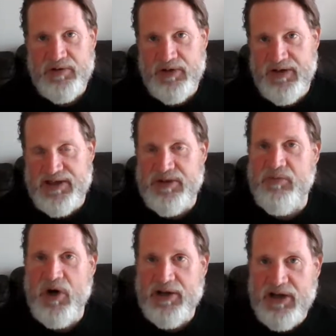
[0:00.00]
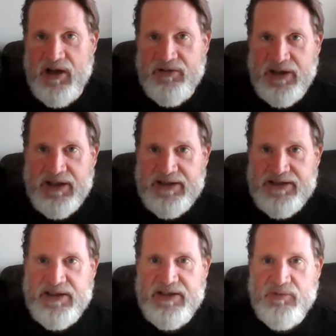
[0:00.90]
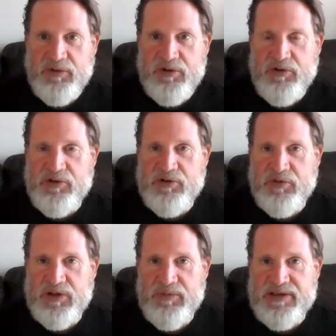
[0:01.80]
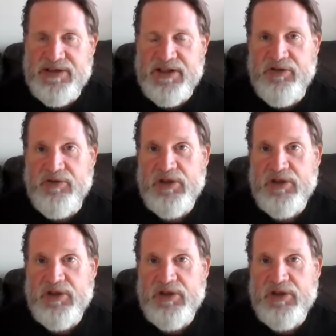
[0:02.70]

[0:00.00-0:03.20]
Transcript: and that's a mark off in LinkedIn that recruiters will come and see you.